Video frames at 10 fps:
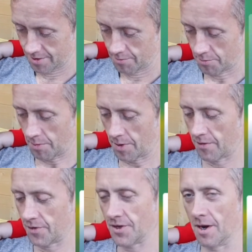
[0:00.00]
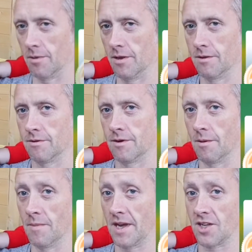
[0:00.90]
Prepare for double
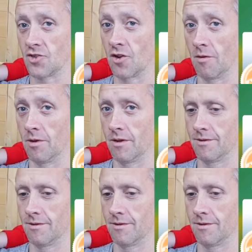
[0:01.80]
and make it trouble.